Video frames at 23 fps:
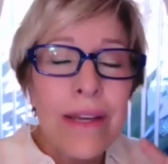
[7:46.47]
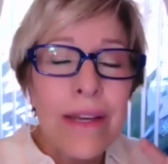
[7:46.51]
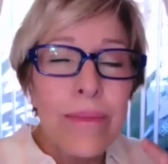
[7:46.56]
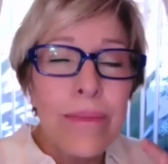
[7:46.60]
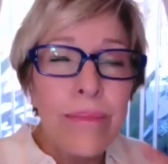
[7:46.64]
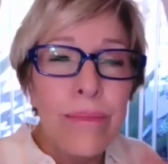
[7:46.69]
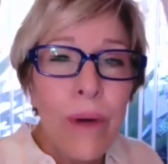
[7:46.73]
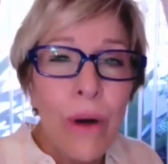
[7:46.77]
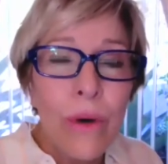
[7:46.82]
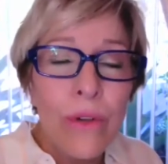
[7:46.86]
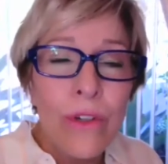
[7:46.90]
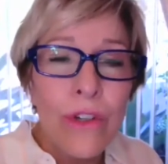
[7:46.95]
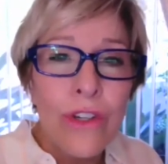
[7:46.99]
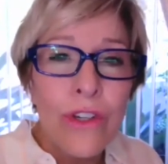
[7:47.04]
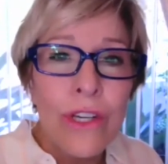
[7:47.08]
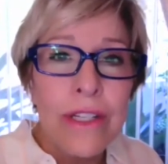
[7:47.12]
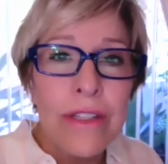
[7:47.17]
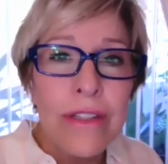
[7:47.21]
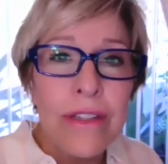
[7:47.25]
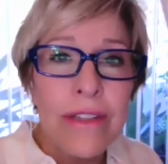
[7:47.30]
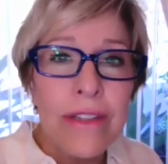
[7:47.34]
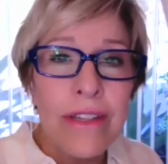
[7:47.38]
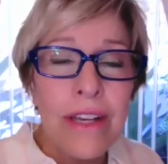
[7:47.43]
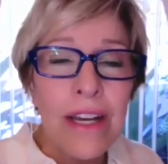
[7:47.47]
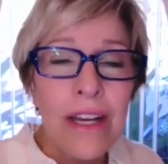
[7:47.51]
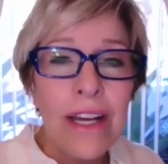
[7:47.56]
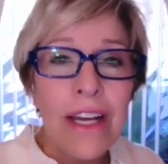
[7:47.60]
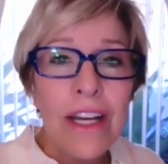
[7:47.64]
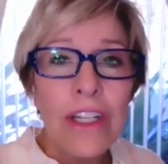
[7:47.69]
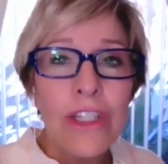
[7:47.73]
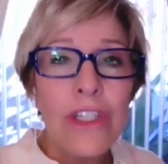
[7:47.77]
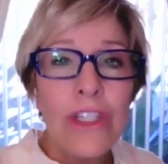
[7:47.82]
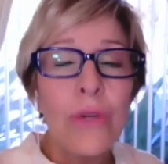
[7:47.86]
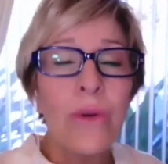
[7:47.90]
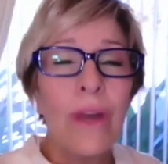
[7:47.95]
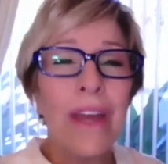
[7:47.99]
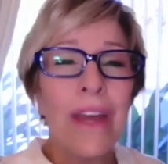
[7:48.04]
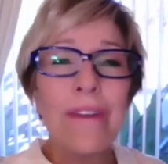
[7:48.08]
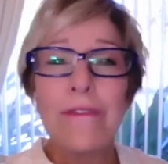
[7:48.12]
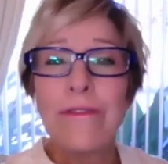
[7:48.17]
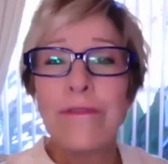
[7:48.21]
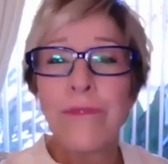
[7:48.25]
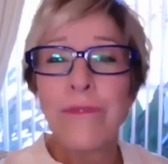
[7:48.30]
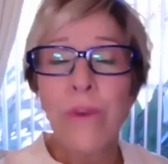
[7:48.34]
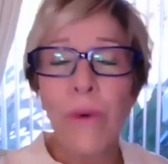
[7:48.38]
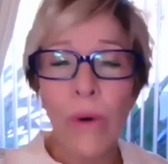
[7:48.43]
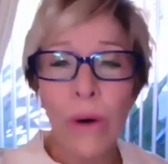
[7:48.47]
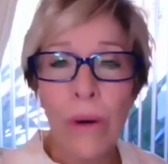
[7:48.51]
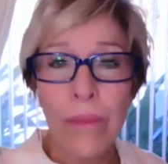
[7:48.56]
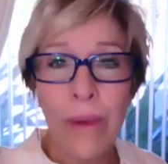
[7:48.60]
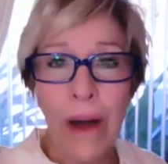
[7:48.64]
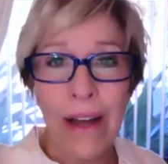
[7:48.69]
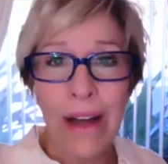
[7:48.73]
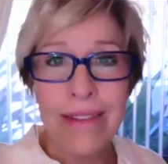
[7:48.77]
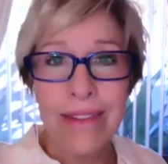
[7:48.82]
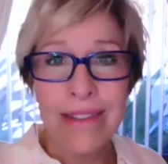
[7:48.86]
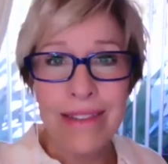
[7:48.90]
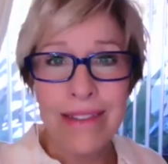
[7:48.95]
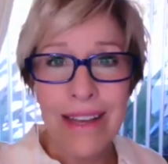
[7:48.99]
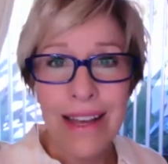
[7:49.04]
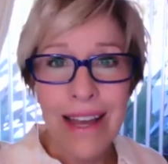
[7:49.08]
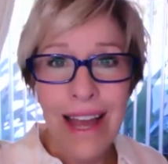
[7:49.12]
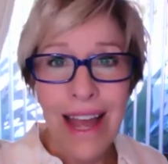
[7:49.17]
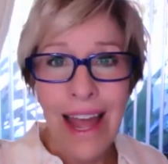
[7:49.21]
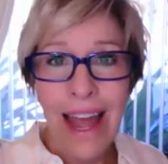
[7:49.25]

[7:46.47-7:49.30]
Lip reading: emotions to inform us,